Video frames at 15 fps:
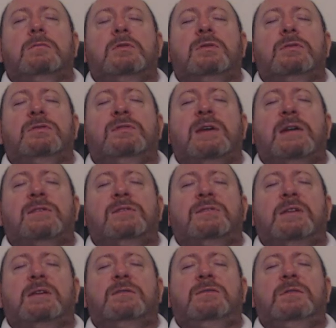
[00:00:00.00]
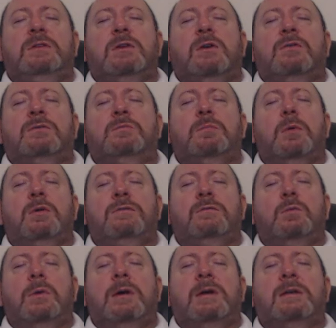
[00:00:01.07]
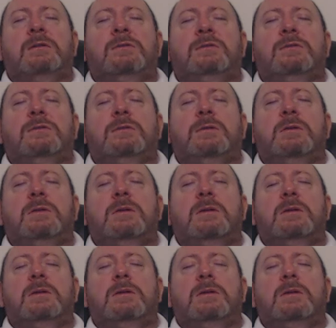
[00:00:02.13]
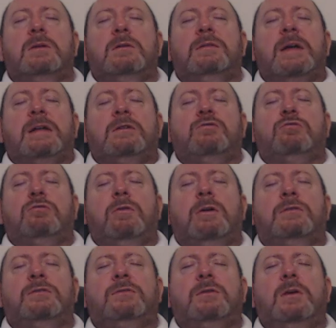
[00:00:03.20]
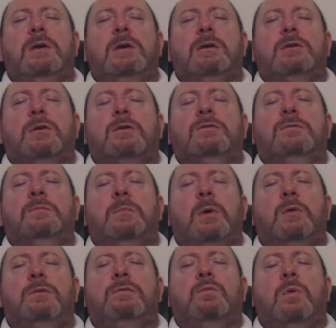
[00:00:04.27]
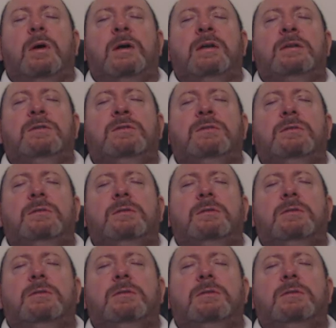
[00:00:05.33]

because that safety goes both ways that trust goes both ways